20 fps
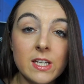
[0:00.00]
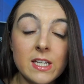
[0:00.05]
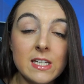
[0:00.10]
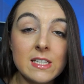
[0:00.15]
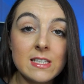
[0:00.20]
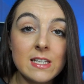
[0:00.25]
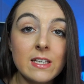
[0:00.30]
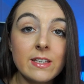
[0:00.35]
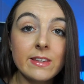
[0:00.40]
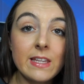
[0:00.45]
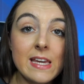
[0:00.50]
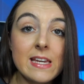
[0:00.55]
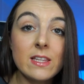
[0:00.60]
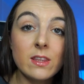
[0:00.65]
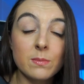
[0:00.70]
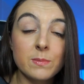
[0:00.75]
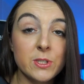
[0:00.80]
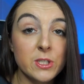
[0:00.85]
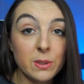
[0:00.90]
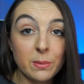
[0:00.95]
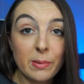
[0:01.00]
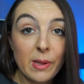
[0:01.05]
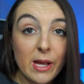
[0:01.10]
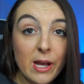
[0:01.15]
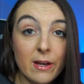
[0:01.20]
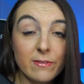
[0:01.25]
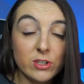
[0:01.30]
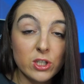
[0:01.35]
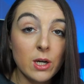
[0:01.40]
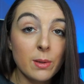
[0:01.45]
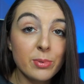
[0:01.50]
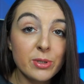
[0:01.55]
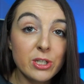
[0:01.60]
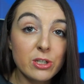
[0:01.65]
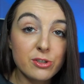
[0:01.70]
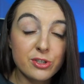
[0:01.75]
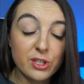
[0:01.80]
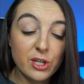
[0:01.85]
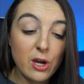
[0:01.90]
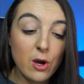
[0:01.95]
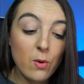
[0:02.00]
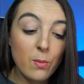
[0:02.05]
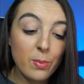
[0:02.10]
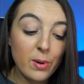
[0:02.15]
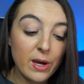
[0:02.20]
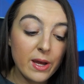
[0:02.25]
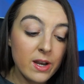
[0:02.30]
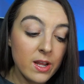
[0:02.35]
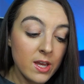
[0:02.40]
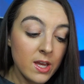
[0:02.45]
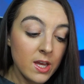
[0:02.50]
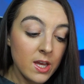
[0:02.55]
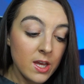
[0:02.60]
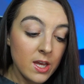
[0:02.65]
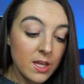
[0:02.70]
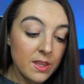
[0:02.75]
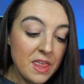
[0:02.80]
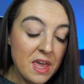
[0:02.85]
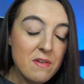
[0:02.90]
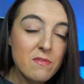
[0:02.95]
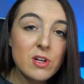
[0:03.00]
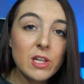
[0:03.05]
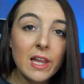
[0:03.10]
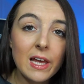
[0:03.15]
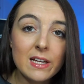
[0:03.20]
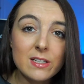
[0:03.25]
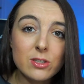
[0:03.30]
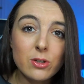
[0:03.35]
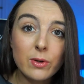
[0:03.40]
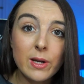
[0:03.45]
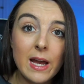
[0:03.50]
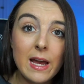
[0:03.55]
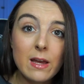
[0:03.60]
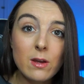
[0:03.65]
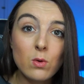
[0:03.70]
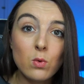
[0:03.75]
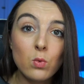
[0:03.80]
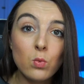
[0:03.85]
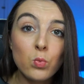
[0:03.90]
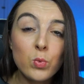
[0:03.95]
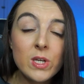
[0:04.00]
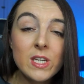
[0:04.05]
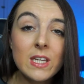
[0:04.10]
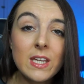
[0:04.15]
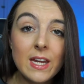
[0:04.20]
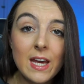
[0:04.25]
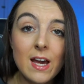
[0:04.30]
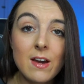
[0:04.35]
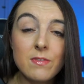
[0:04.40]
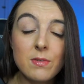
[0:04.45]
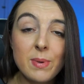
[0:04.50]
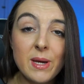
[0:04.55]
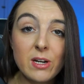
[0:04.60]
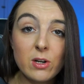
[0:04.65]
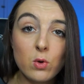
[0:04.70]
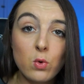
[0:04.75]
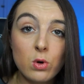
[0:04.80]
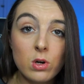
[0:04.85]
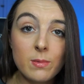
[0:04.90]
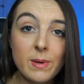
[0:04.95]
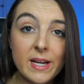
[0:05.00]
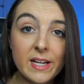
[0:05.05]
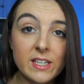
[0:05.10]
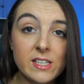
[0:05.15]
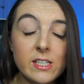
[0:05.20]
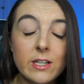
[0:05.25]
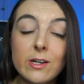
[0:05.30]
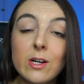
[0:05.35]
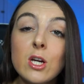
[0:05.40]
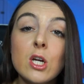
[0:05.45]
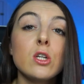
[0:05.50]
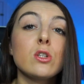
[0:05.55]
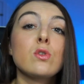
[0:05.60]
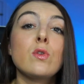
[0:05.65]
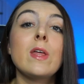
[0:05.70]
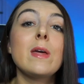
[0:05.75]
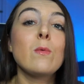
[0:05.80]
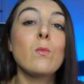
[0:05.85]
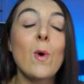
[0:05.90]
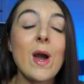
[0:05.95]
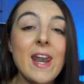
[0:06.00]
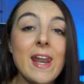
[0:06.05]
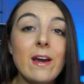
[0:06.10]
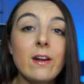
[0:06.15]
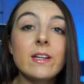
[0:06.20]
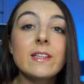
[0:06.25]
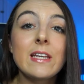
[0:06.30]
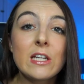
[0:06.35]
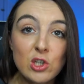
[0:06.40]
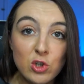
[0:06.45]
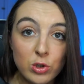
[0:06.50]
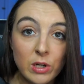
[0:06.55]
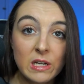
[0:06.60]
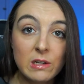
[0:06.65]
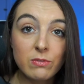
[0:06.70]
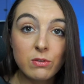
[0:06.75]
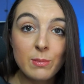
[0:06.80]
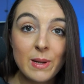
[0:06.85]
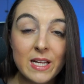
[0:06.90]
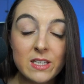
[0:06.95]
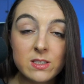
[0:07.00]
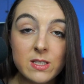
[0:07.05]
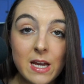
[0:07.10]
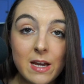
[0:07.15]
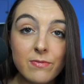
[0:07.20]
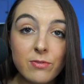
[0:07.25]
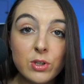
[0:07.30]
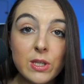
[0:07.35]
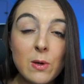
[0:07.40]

He did take them to the playoffs a couple years ago, but they realized, okay, we need to have a better quarterback here. So they went out and they traded for Matt Stafford.